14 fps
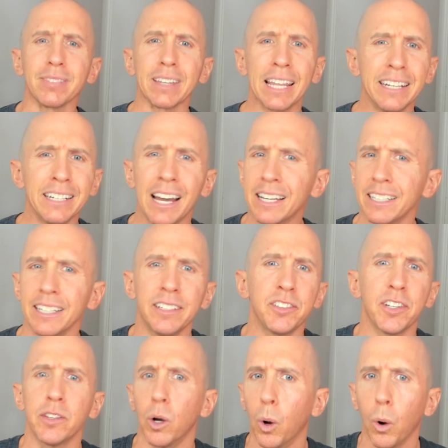And not
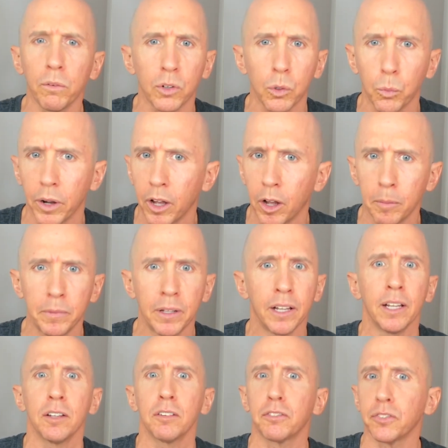into the overwhelm,
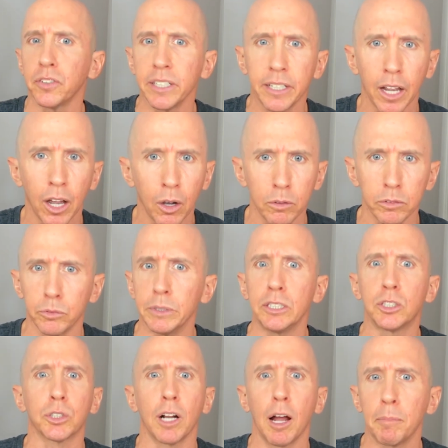freak out,
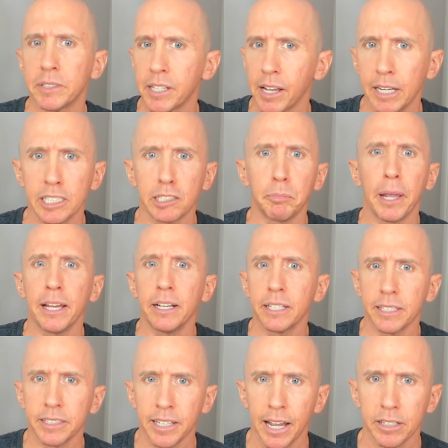re-traumatized panic
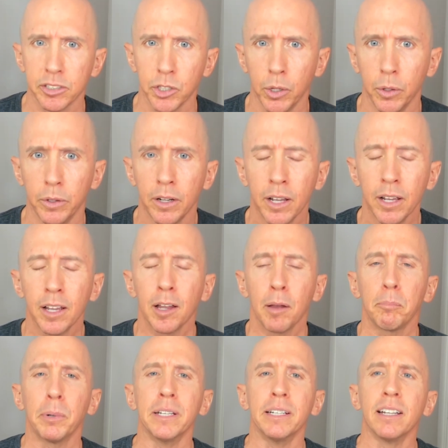attack zone,
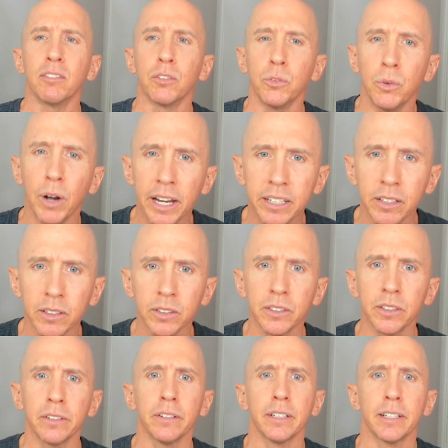but
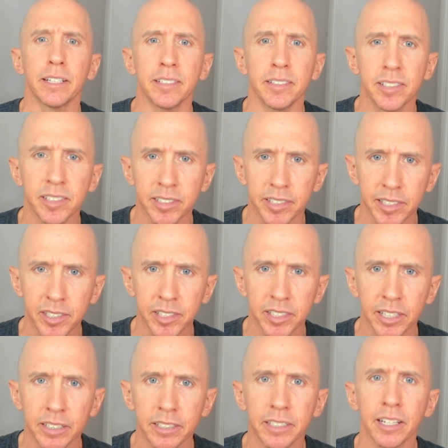regular,
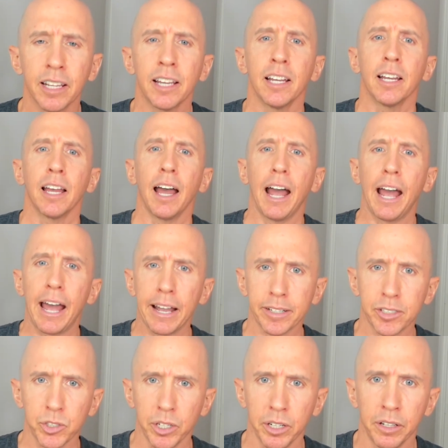consistent
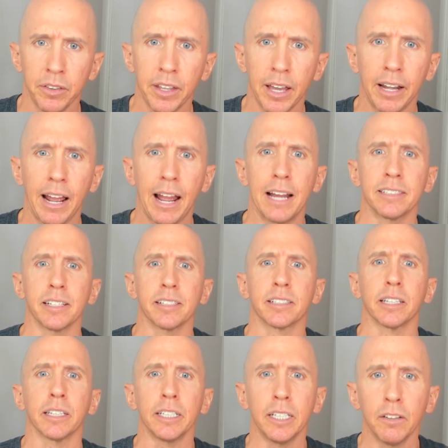action that has us
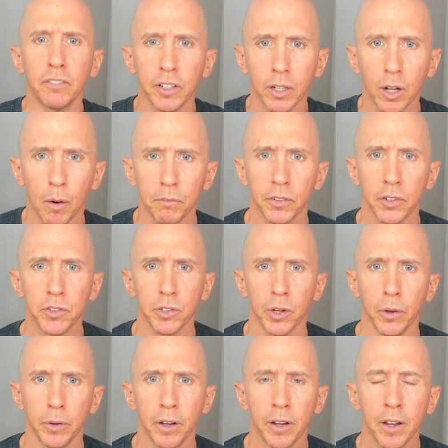leave the comfort zone.